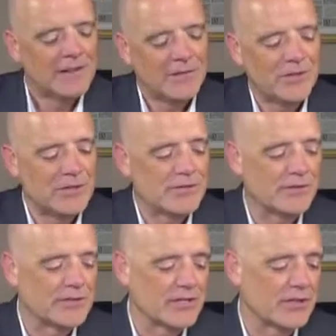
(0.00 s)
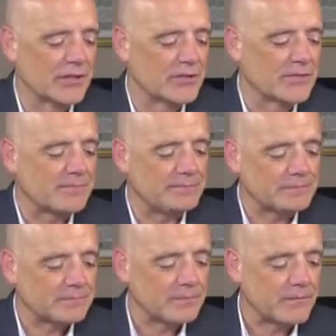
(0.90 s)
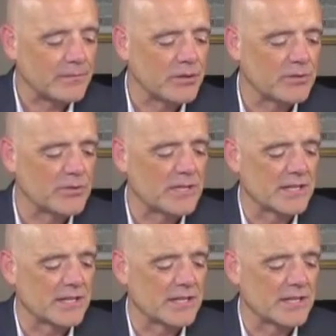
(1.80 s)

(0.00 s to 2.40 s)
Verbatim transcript: useful to those whose uh,